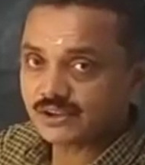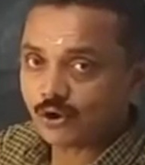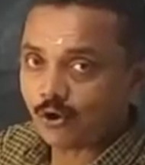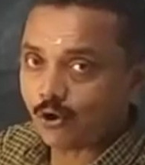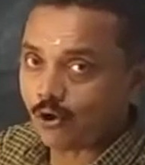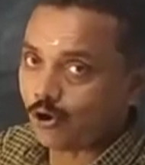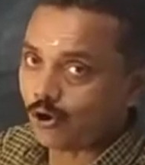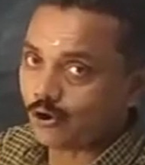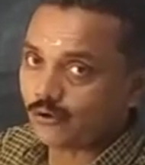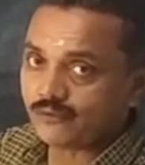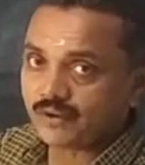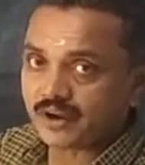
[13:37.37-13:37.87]

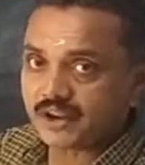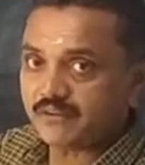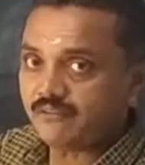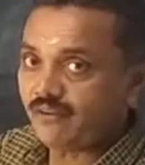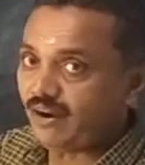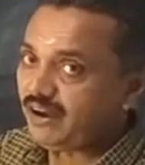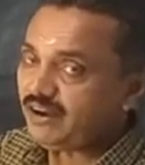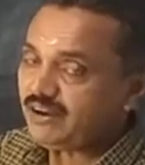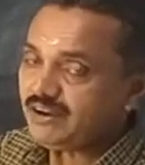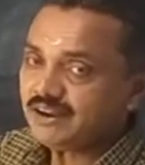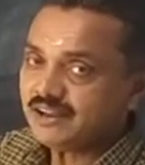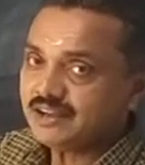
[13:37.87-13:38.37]
Ovary
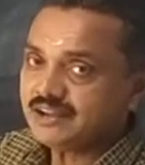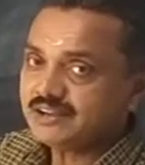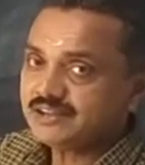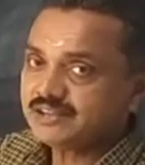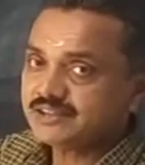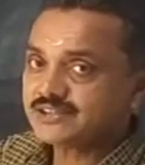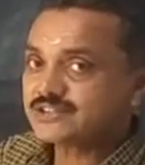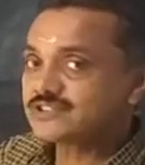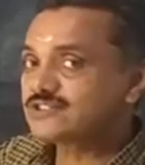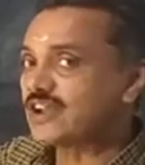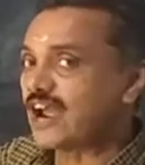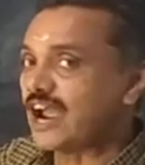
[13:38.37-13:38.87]
1,
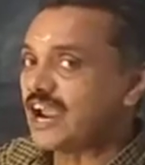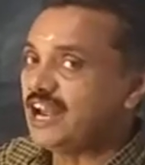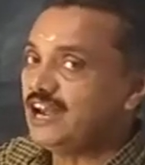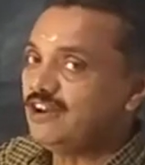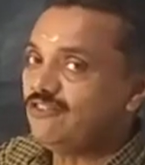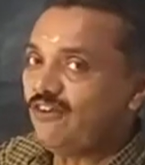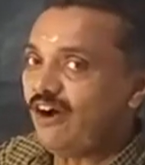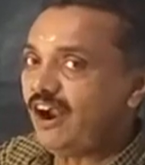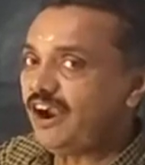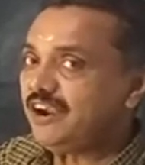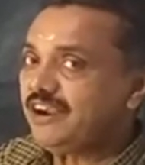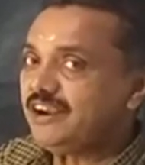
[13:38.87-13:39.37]
style
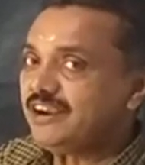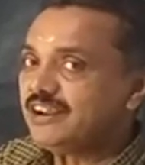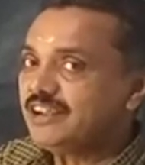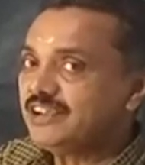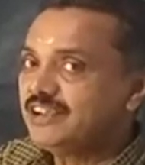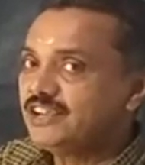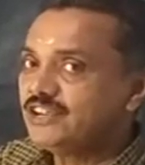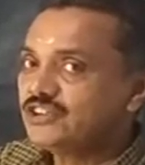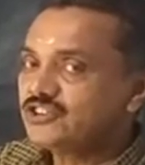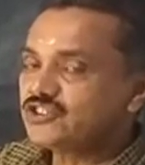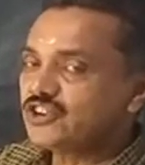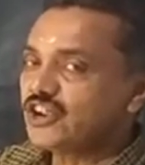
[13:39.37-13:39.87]

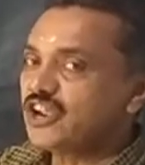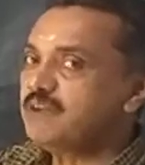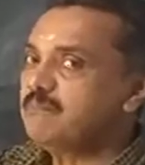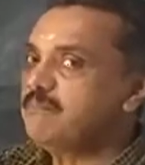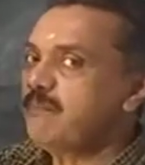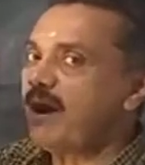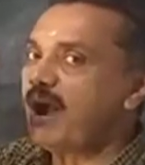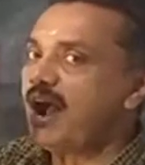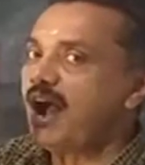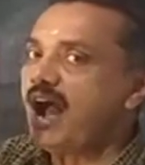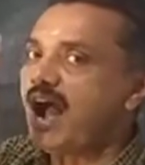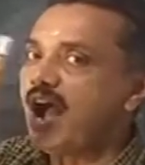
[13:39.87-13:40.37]
1,
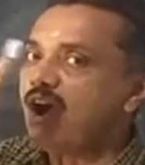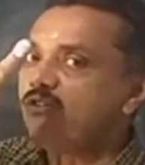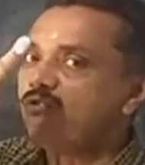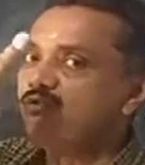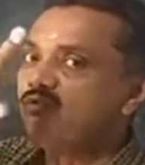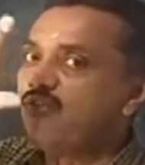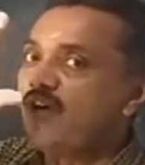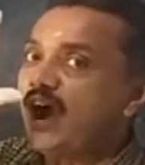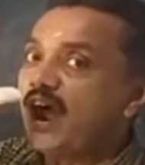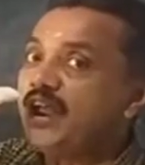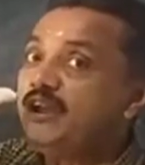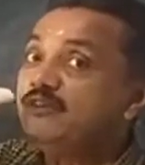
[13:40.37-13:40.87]
stigma,
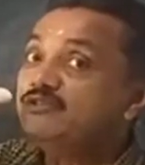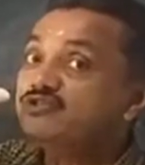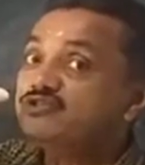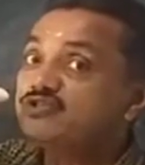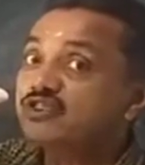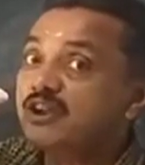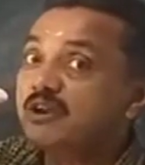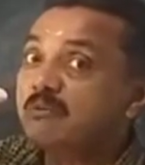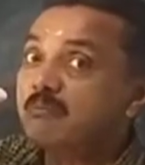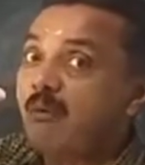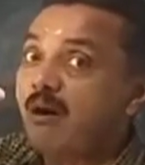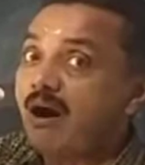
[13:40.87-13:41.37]
5
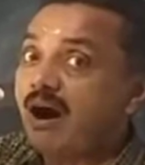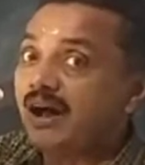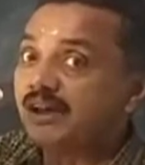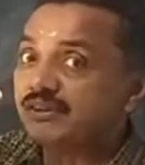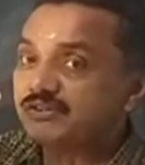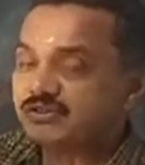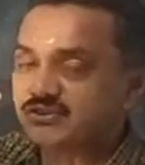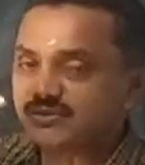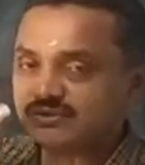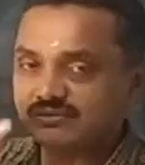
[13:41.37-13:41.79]
stigmas.